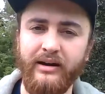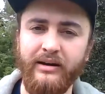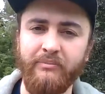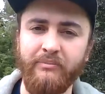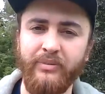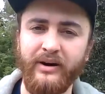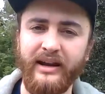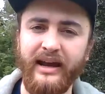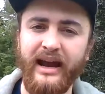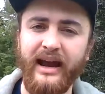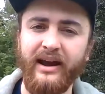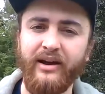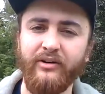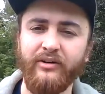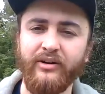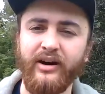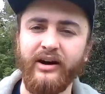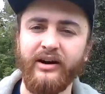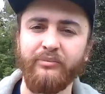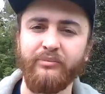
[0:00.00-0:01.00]
but how
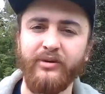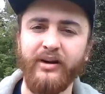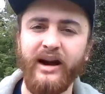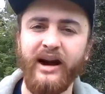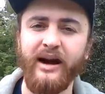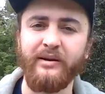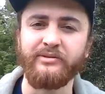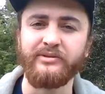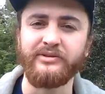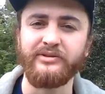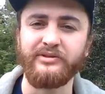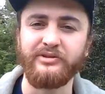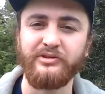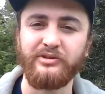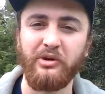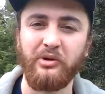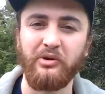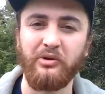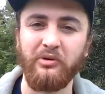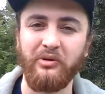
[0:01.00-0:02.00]
God perhaps
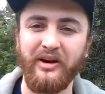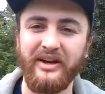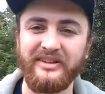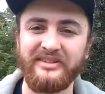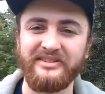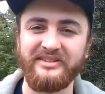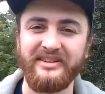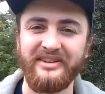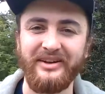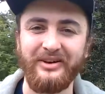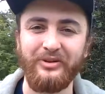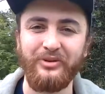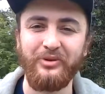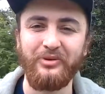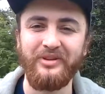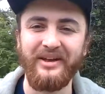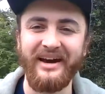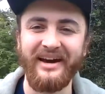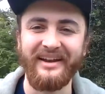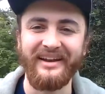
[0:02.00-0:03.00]
showed grace
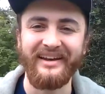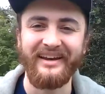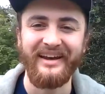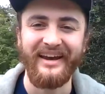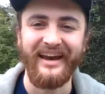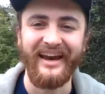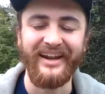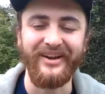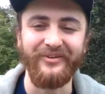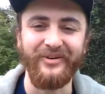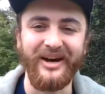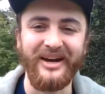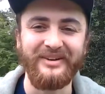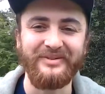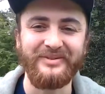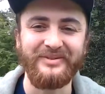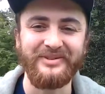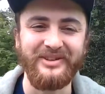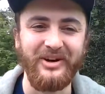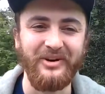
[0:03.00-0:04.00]
through that anyway.
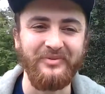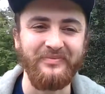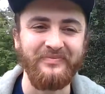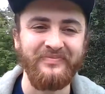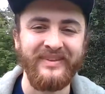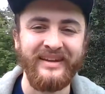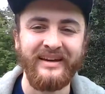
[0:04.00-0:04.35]
So,